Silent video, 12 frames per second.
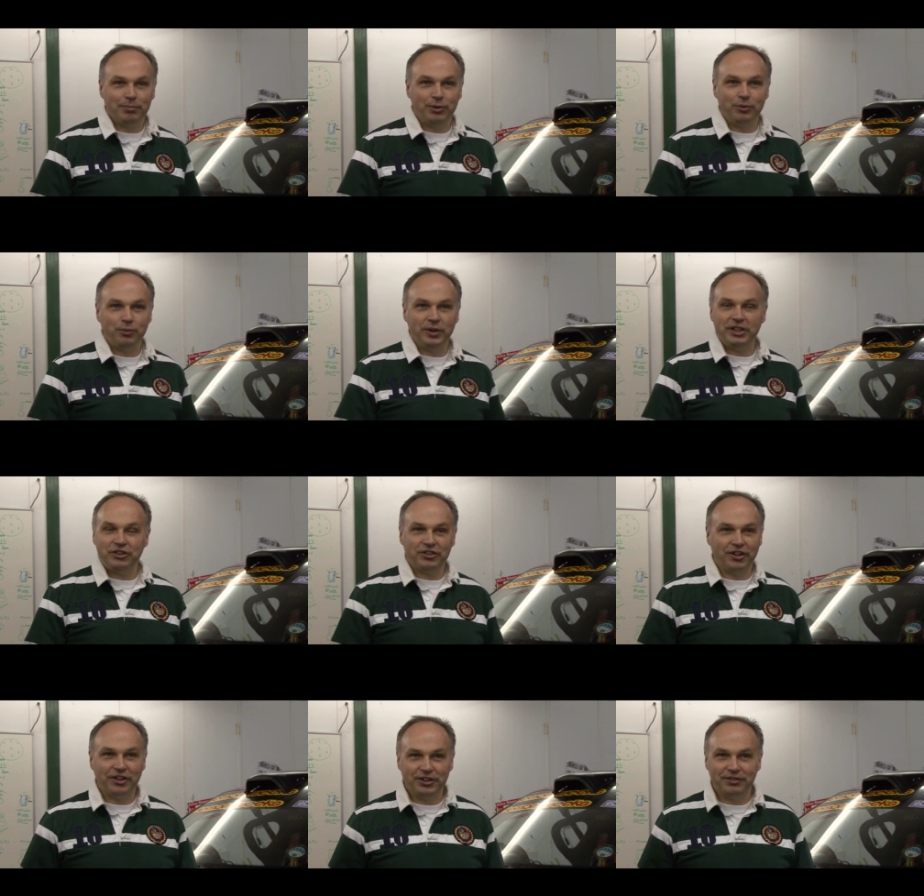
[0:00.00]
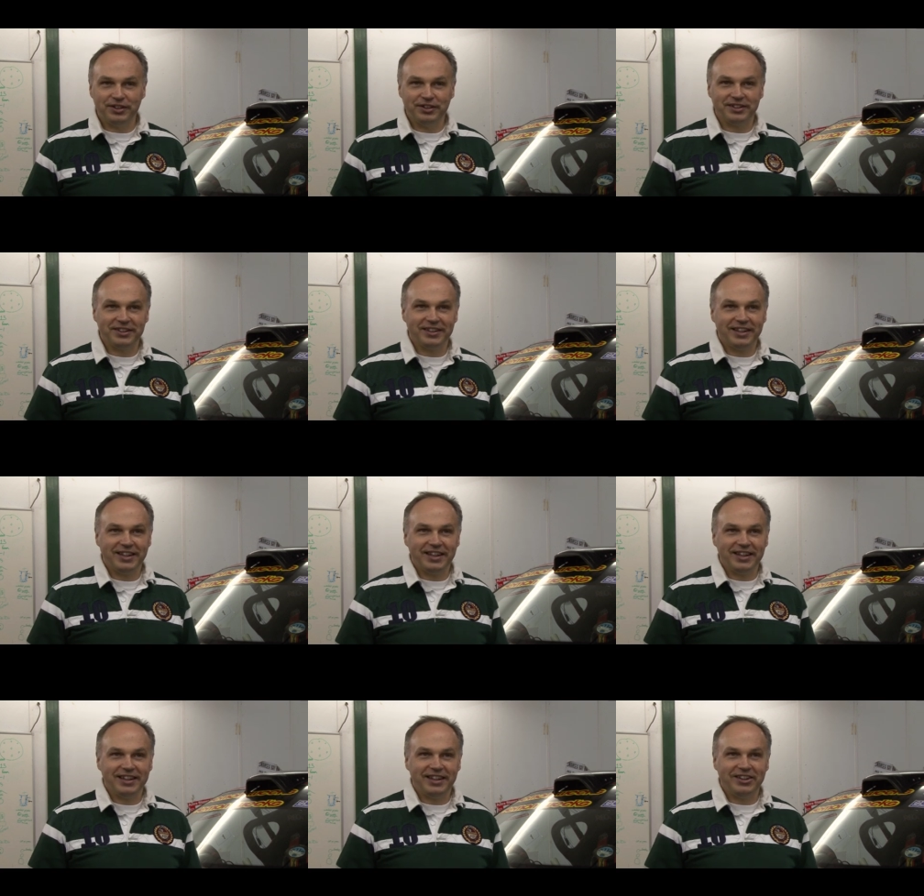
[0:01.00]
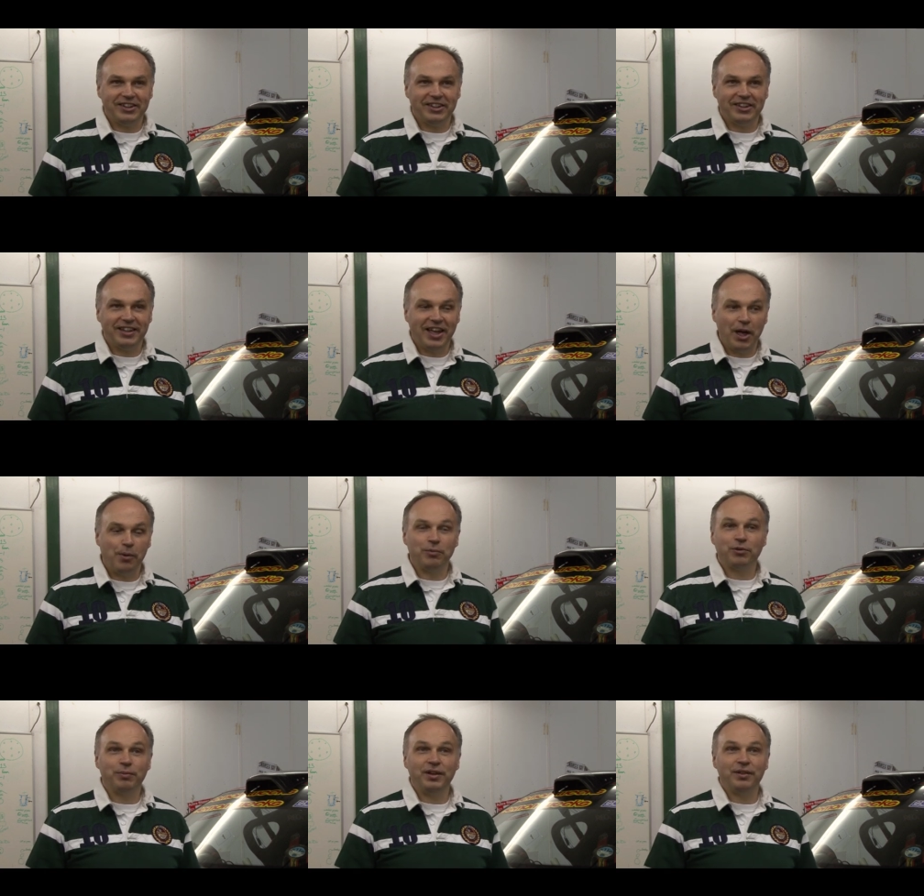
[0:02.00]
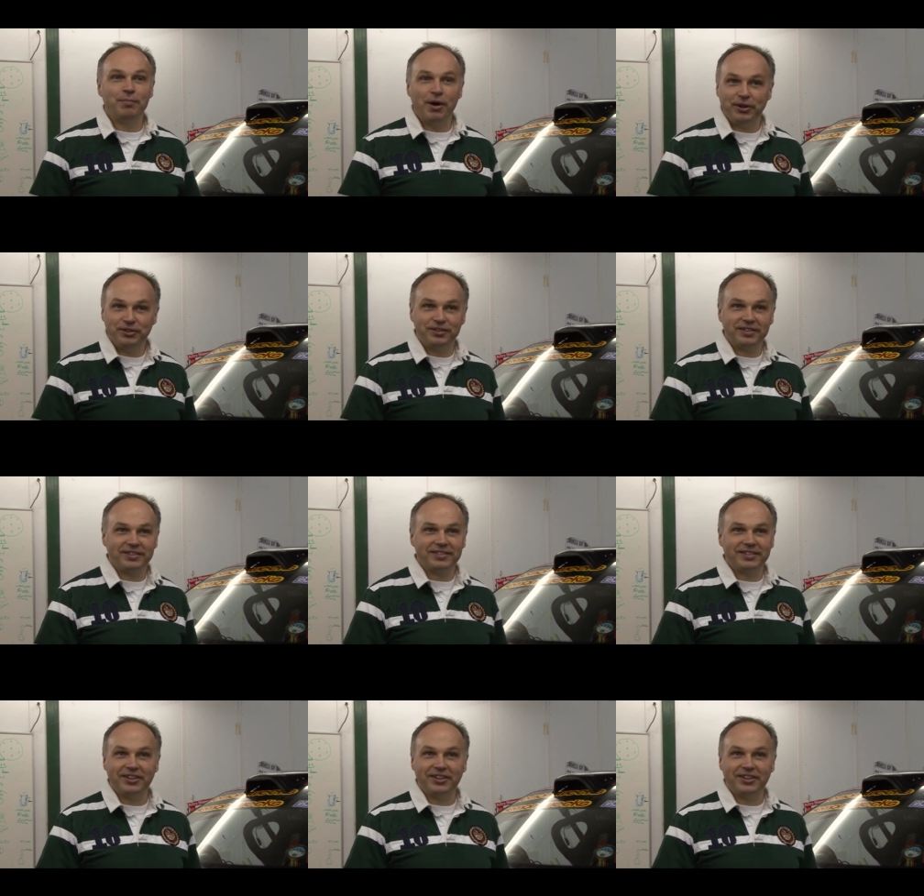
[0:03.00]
But which side of it uh, helps me the most,